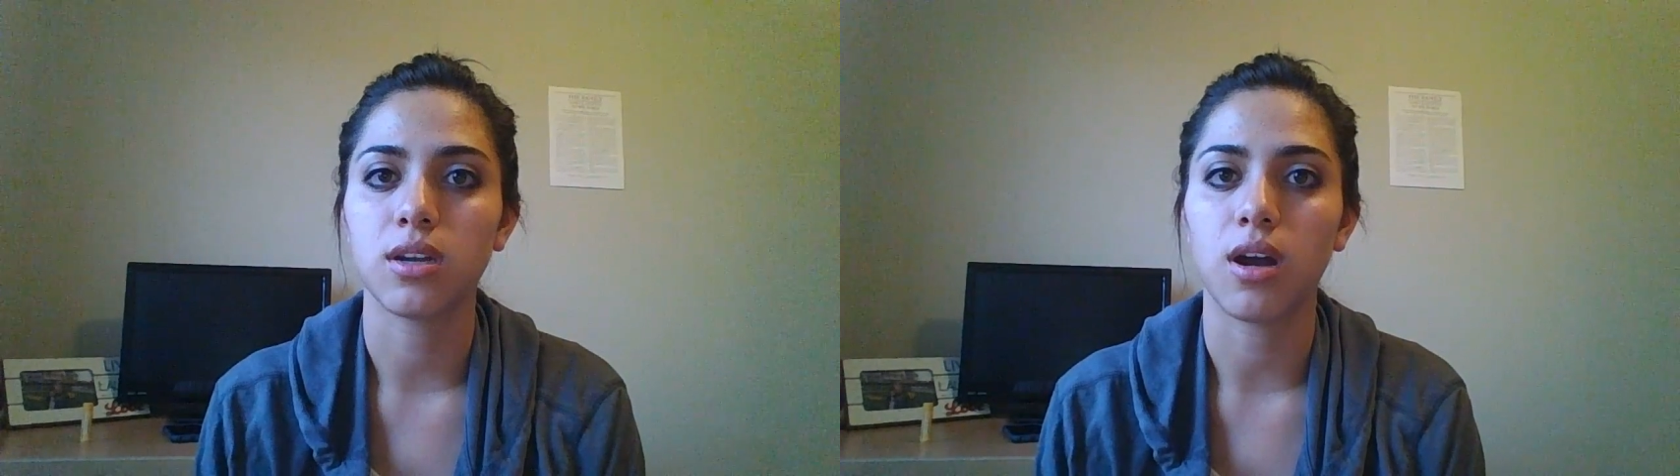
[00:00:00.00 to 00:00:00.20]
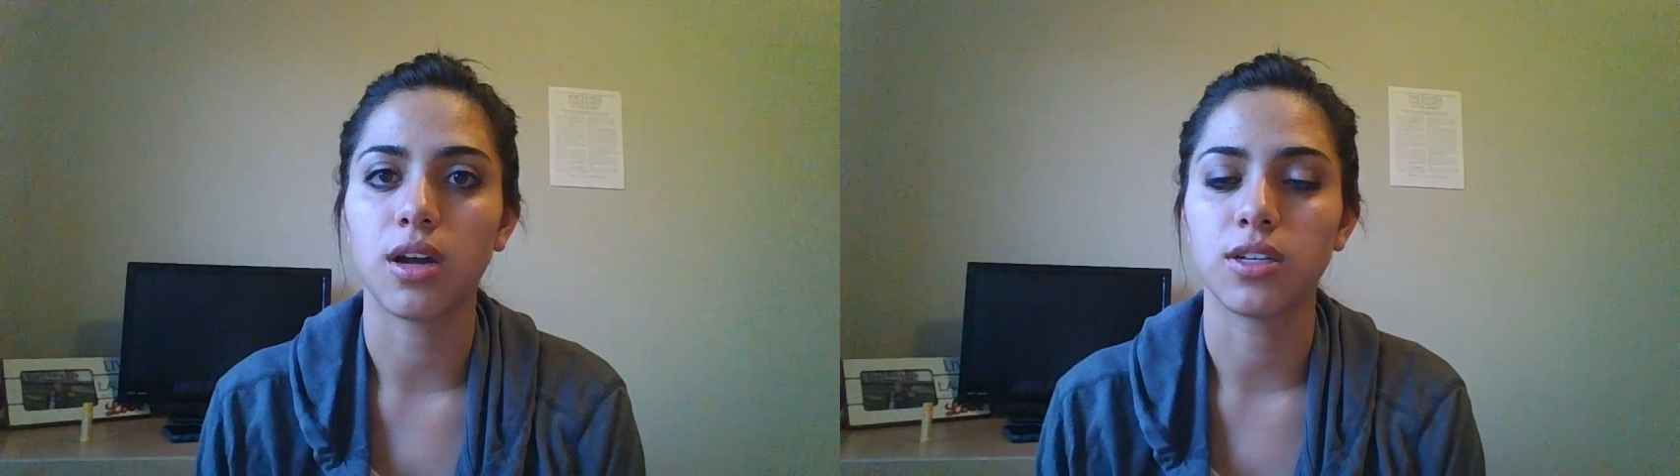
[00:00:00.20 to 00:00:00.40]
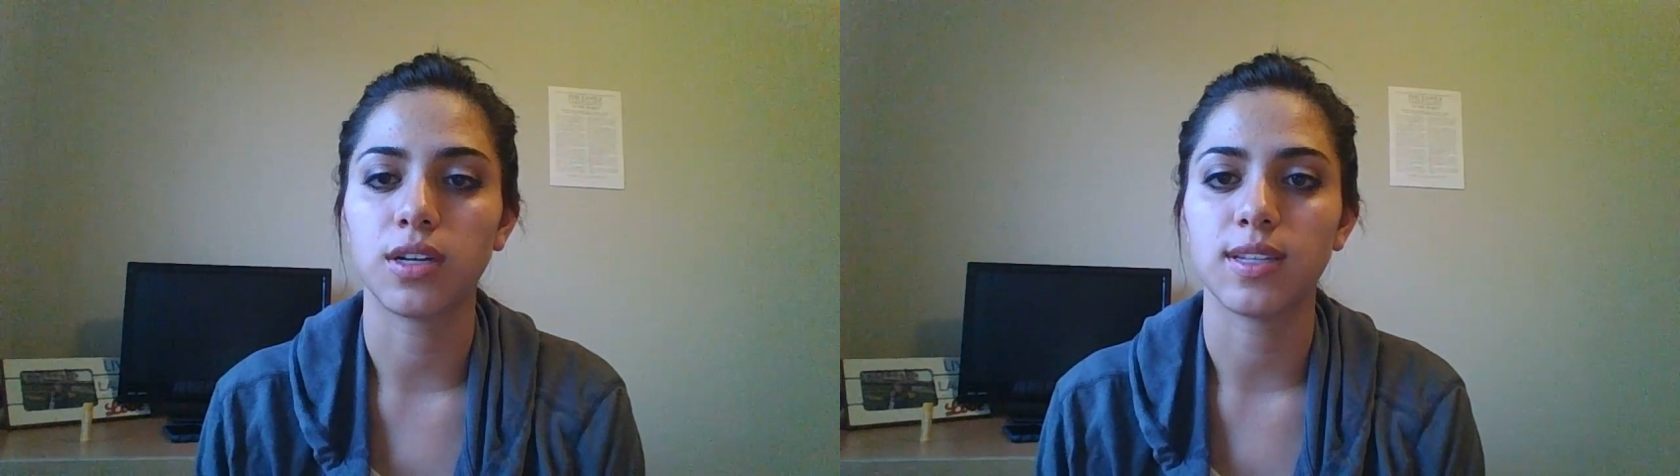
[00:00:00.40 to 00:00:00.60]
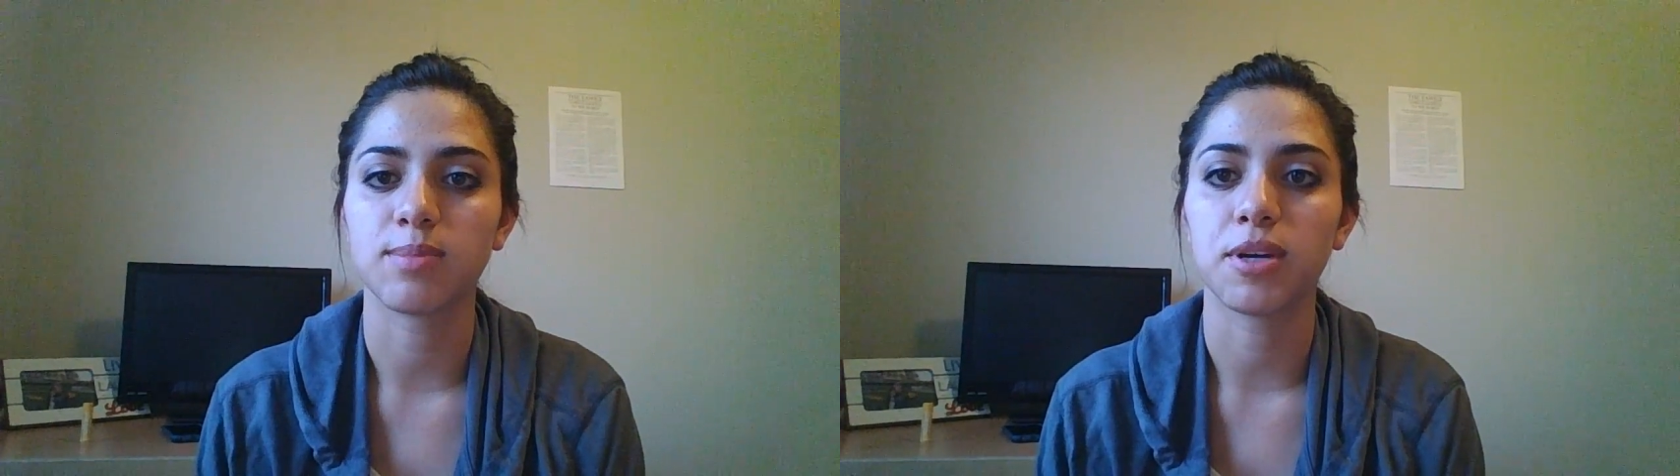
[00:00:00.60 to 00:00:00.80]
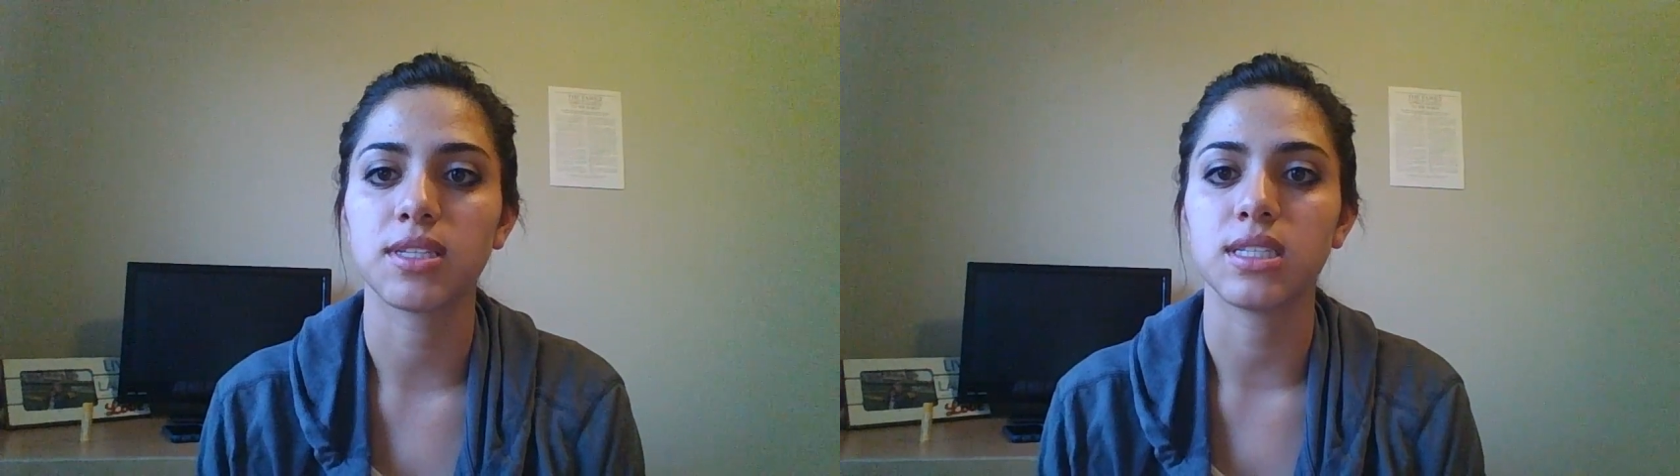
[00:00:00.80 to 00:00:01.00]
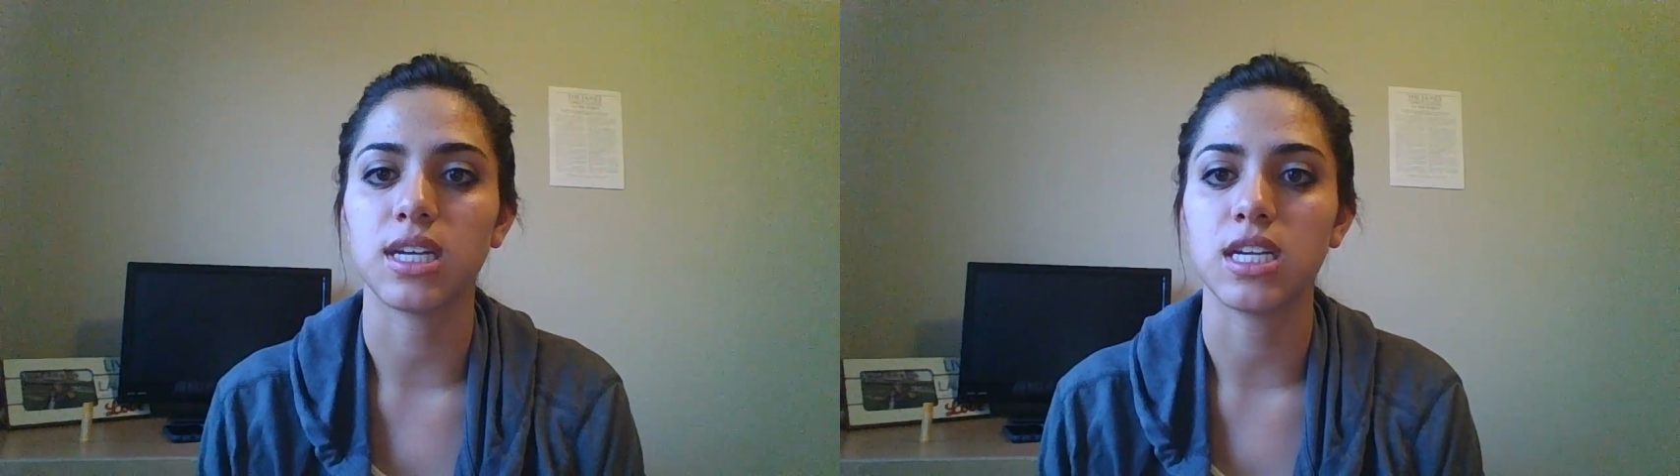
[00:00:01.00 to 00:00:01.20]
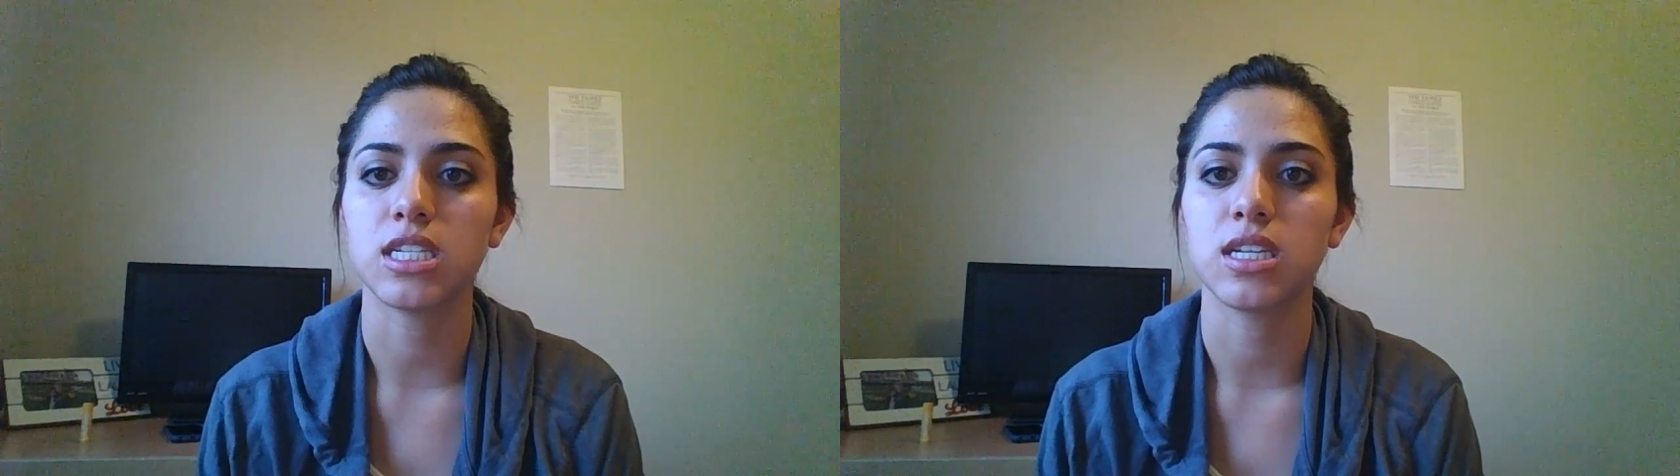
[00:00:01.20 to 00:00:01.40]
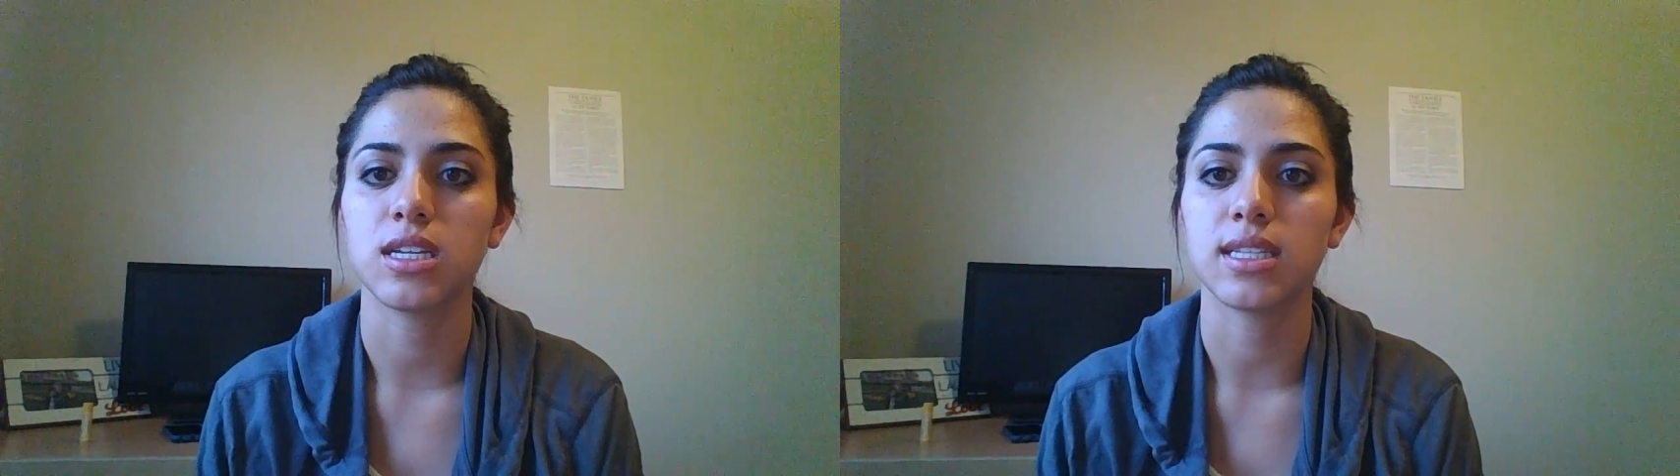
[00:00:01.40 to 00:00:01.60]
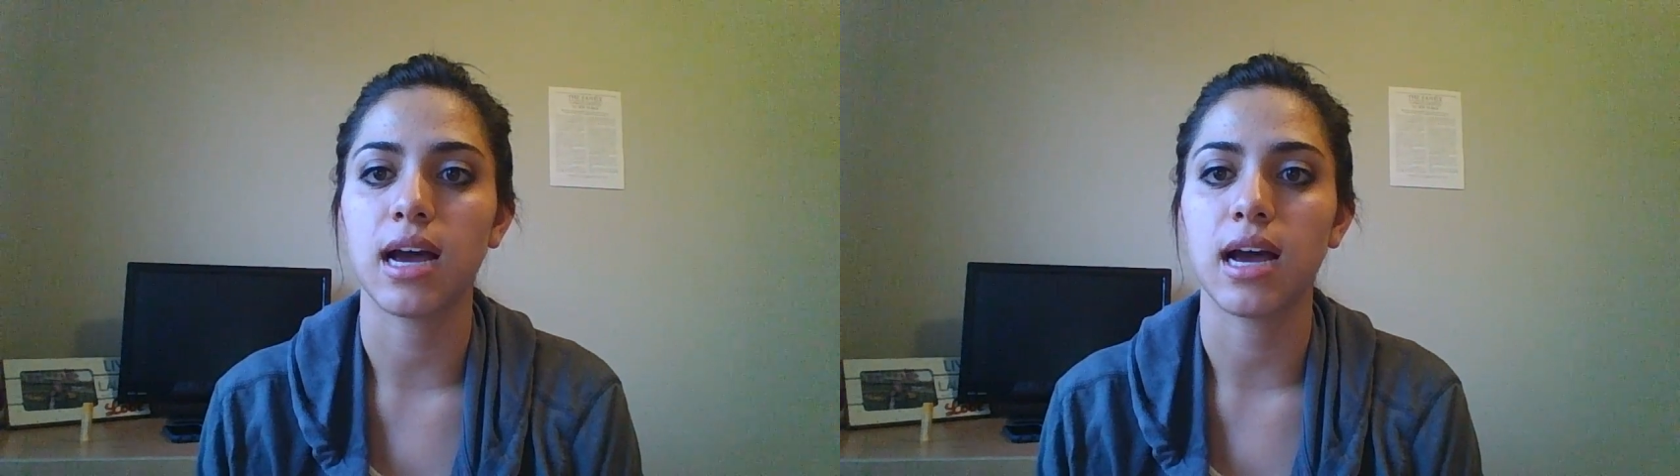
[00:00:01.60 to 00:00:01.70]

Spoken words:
on during this presentation is,